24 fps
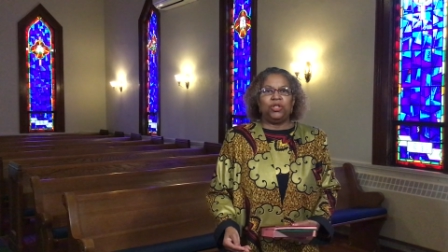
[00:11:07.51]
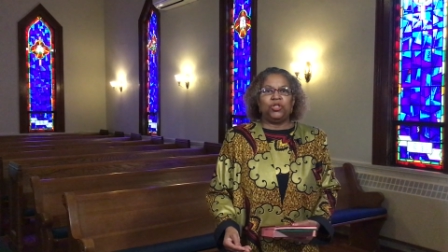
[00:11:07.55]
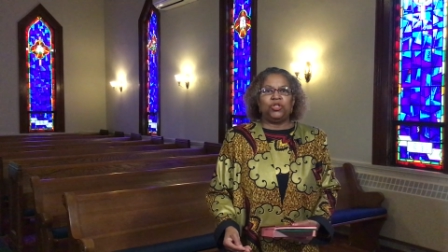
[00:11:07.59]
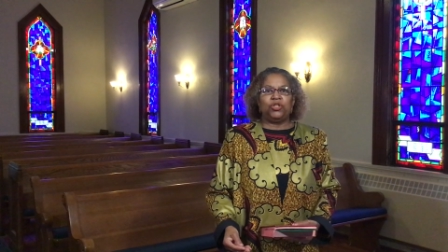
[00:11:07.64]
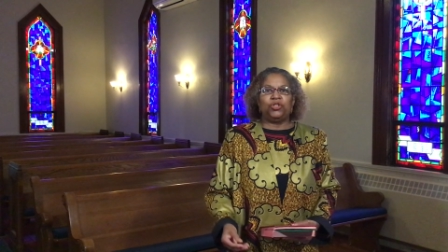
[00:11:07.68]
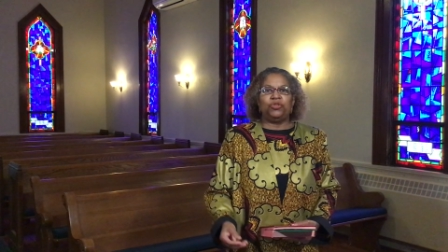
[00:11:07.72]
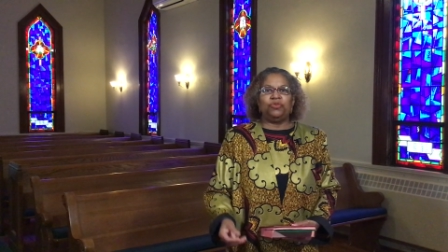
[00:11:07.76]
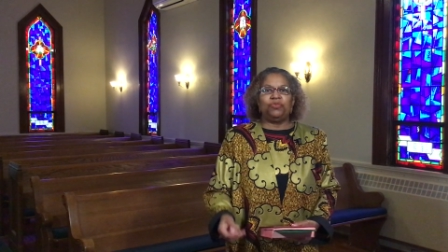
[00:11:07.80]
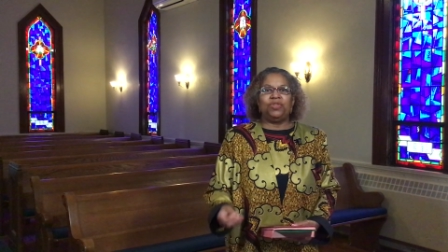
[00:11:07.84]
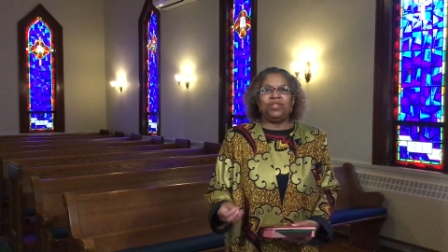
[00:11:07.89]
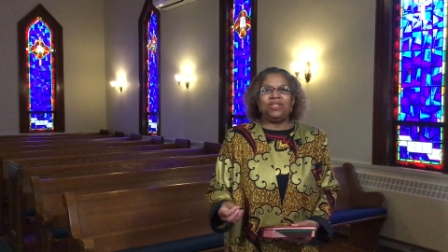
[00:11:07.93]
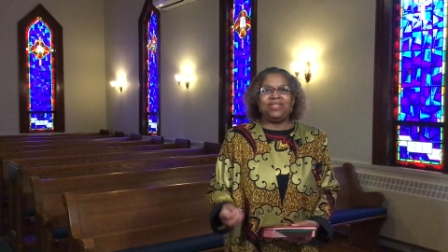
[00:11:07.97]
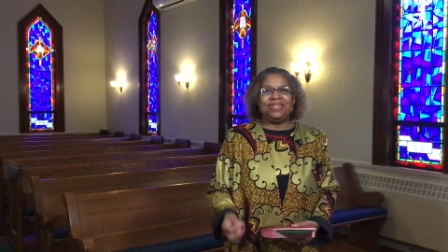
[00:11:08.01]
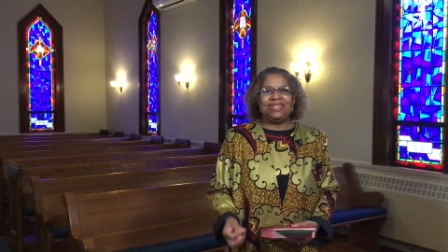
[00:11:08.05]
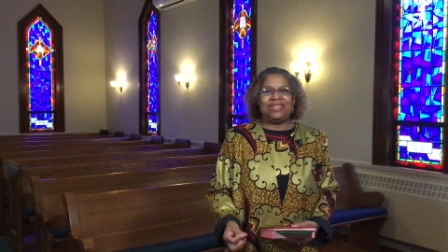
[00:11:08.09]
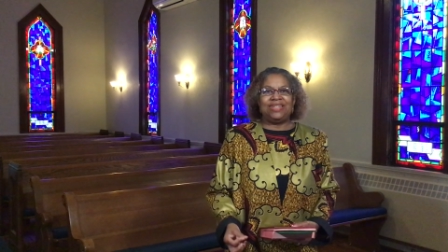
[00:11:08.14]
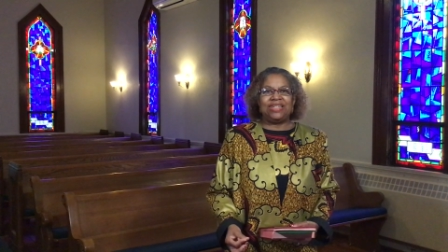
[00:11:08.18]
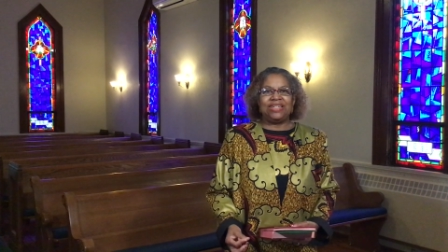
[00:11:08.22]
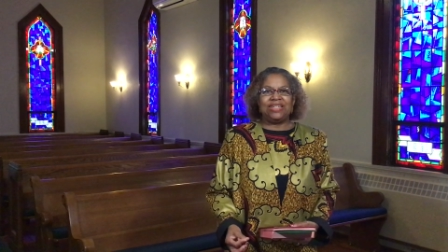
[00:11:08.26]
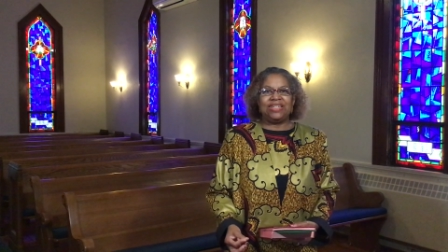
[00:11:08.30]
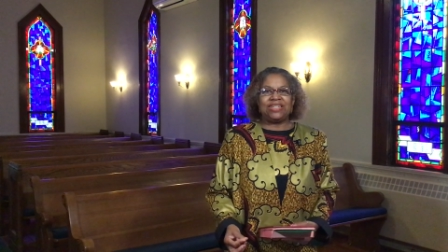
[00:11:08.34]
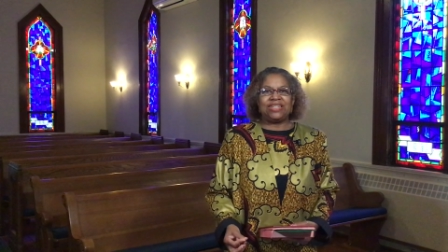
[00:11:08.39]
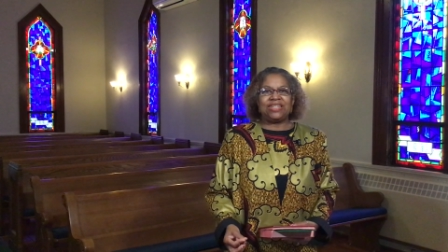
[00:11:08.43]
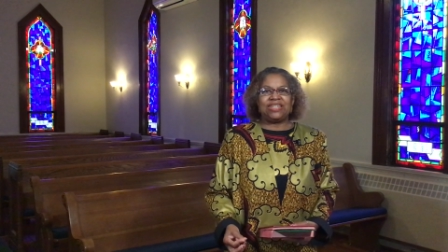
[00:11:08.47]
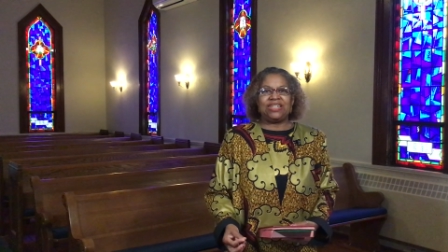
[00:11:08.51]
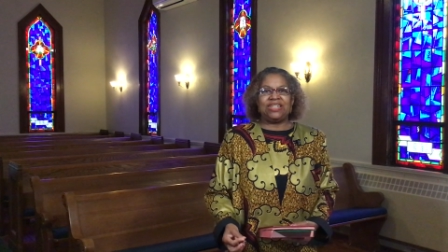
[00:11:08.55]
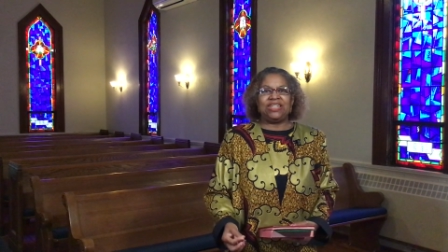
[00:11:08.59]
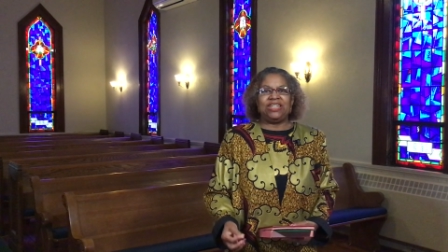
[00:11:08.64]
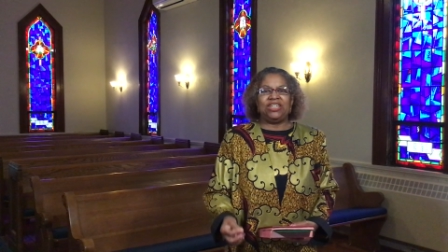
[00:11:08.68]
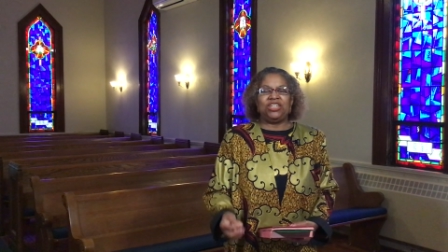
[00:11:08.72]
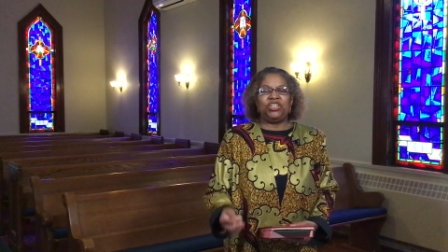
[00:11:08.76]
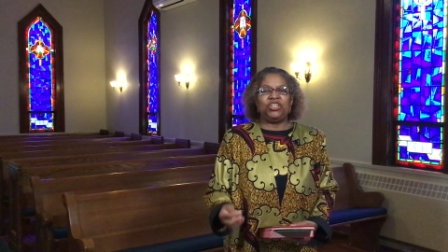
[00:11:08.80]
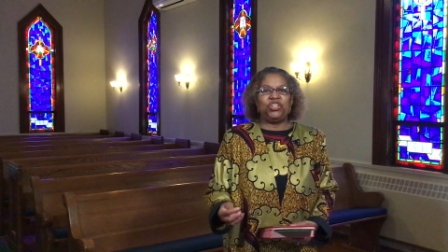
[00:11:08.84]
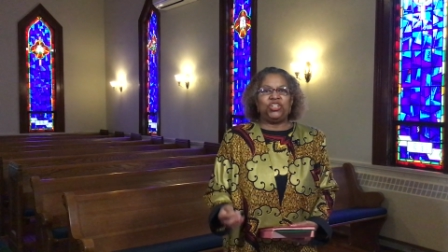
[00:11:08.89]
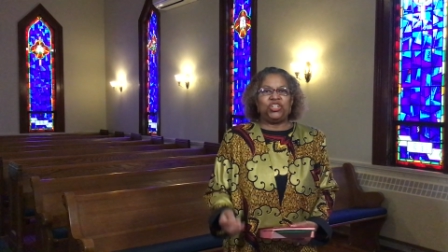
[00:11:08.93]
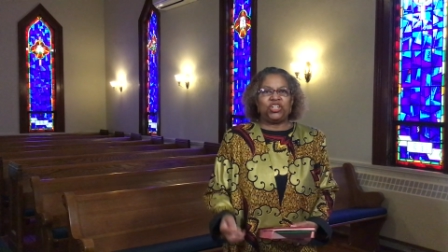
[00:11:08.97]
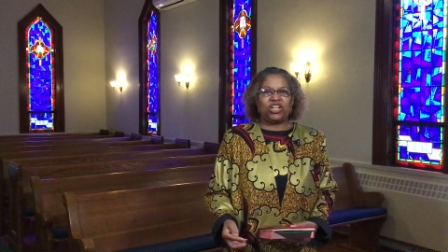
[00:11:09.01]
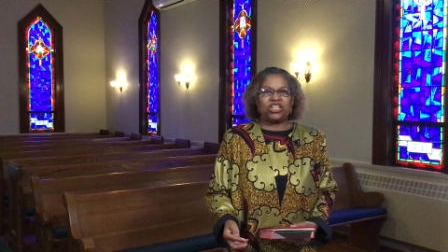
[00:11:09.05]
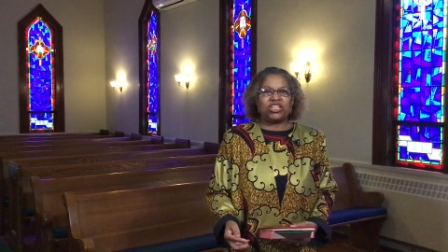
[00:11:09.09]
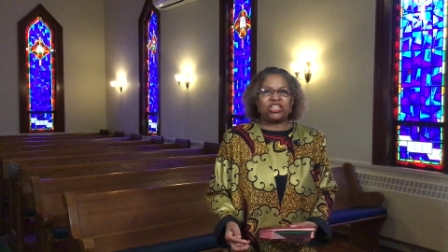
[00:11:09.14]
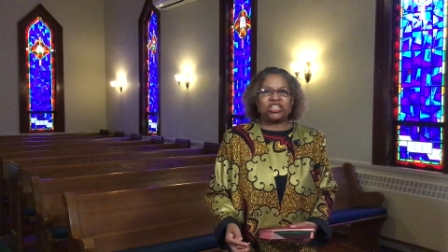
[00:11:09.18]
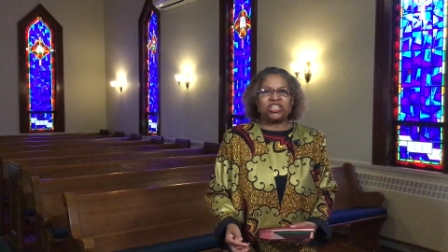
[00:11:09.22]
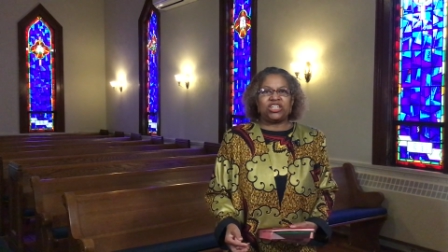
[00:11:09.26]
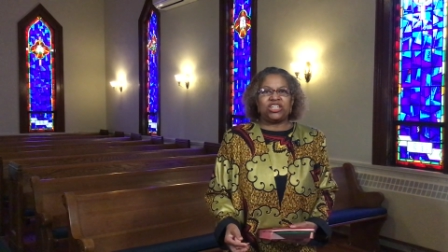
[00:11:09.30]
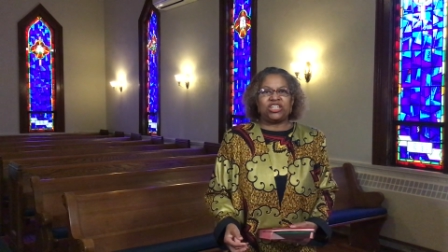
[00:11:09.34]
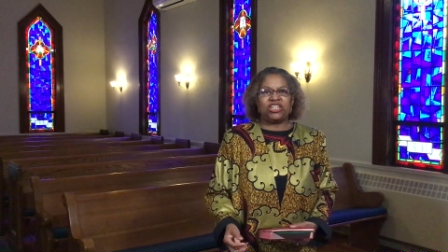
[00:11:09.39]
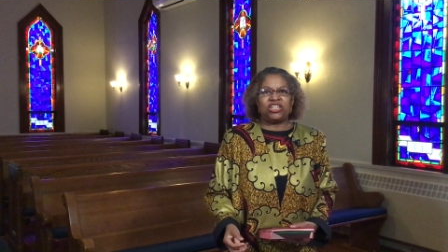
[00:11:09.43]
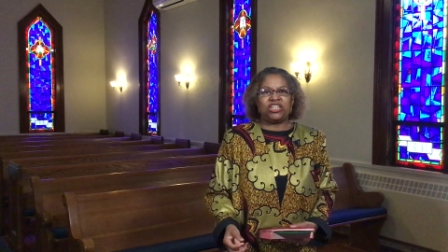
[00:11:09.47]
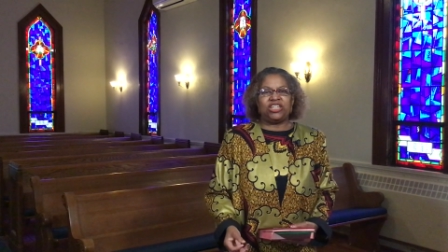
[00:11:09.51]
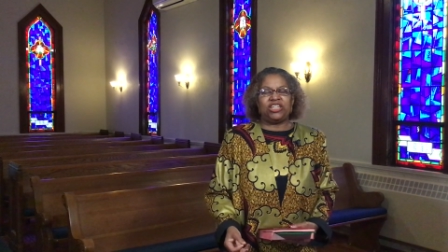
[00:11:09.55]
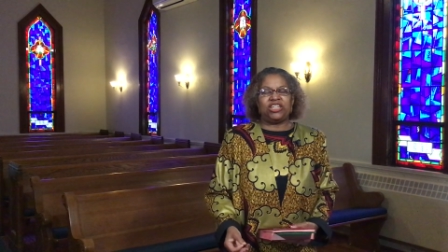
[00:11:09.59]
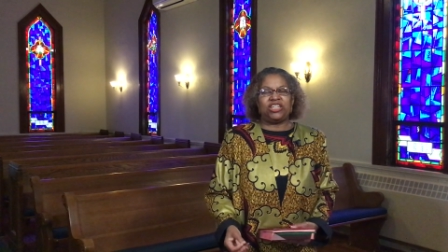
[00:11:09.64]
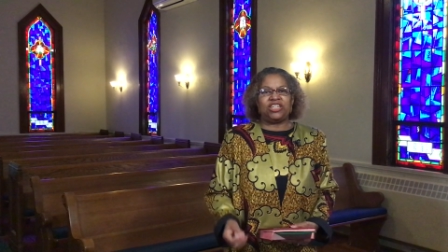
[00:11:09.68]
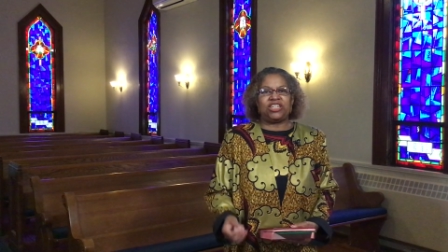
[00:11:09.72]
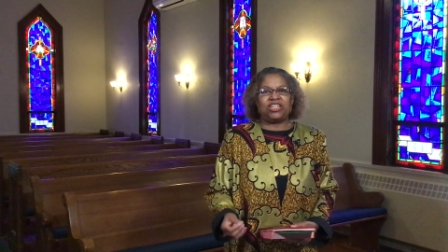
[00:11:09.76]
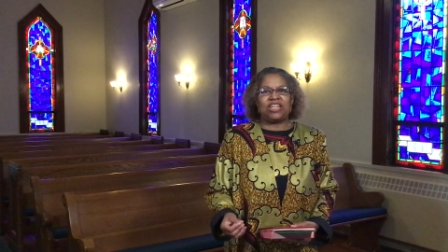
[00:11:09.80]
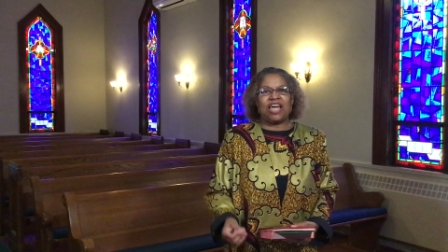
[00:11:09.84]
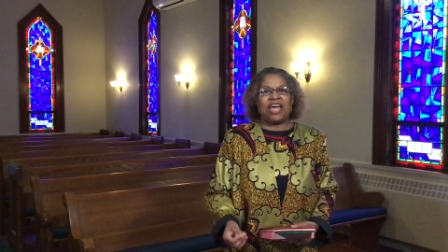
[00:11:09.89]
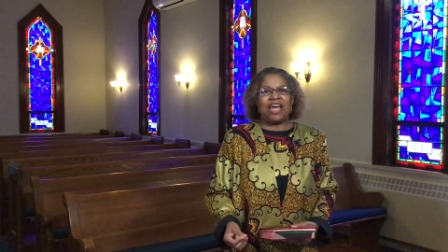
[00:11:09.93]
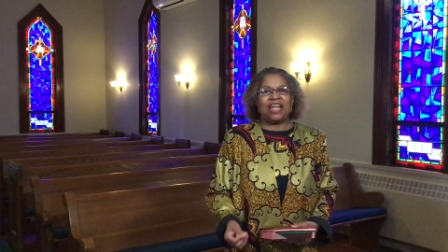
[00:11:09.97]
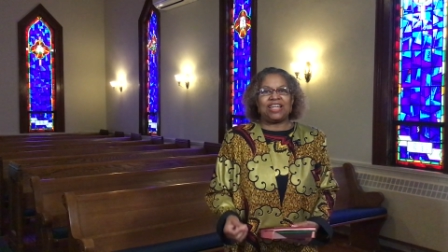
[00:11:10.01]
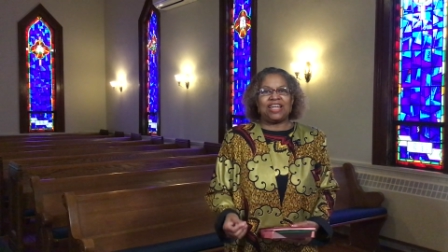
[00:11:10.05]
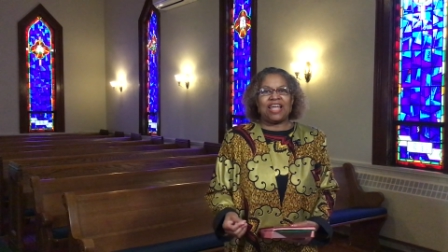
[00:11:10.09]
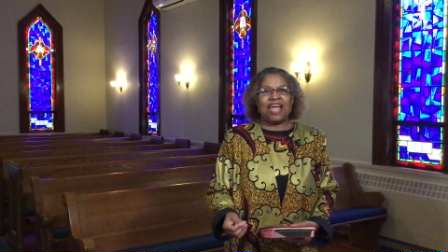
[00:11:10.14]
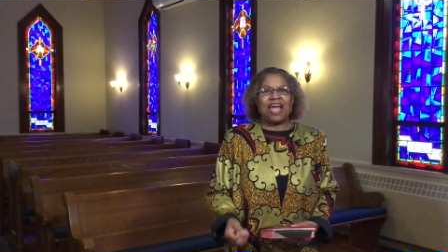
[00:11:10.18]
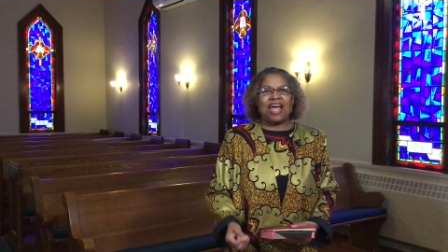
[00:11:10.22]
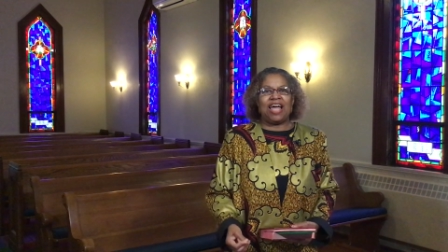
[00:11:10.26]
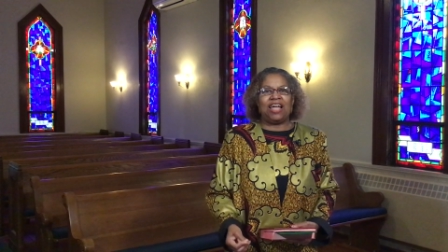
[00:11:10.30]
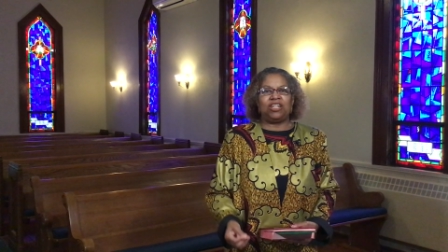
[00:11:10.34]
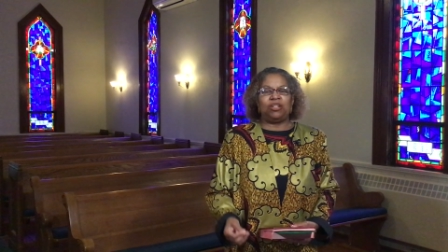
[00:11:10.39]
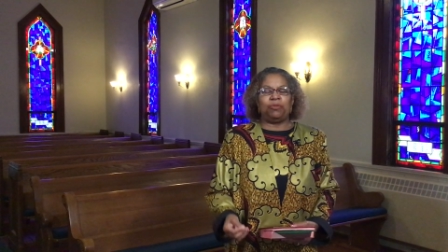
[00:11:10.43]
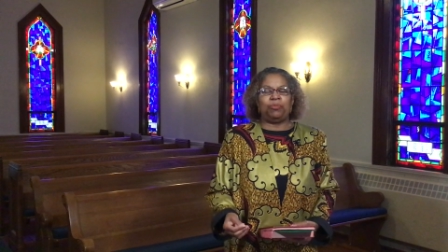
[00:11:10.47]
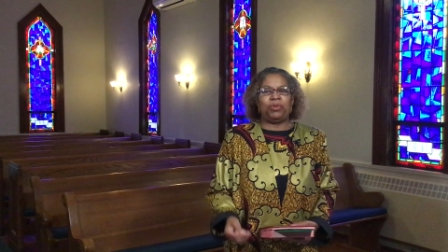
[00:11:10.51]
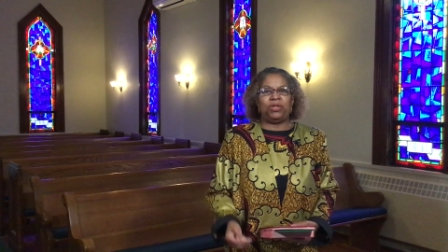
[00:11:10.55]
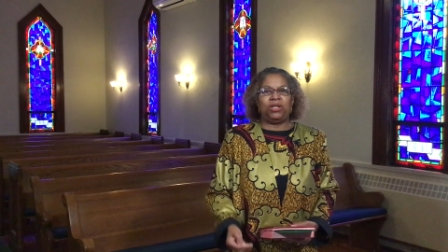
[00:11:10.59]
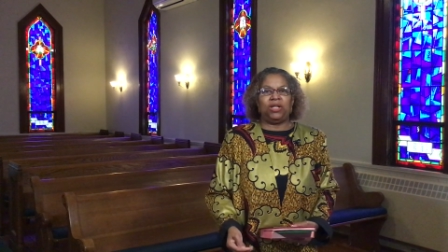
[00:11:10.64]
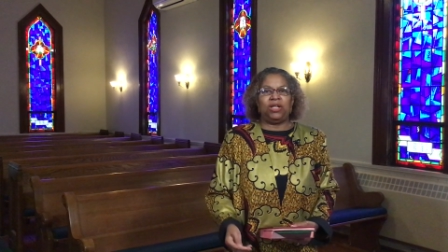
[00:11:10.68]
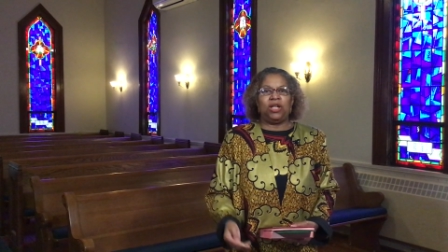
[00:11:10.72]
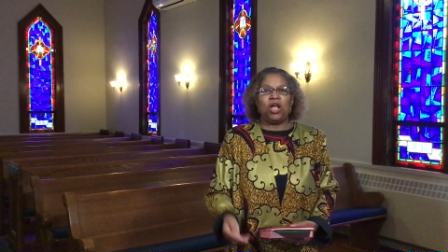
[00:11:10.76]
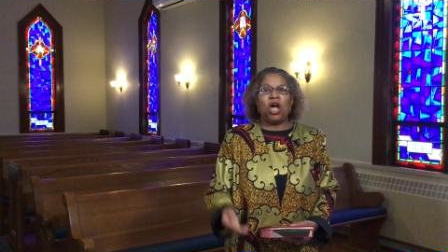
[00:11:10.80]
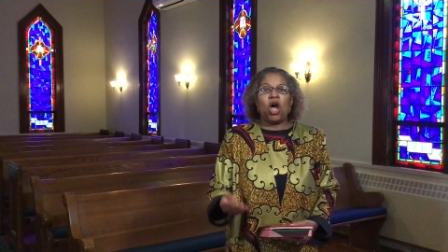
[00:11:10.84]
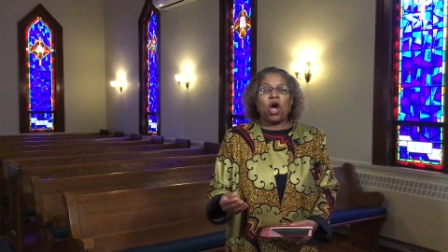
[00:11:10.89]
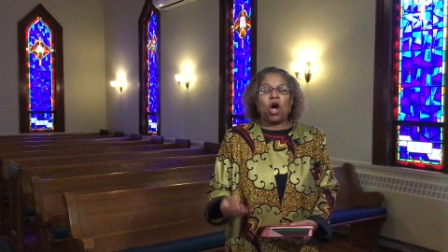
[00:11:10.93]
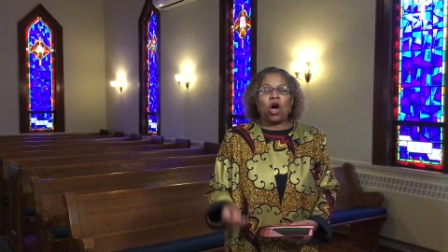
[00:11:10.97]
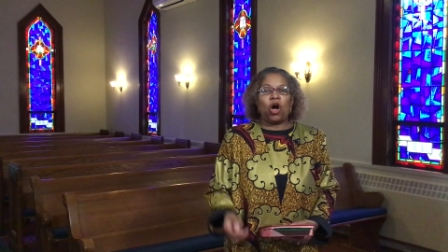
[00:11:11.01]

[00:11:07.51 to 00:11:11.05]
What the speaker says: to resist the injustices that had been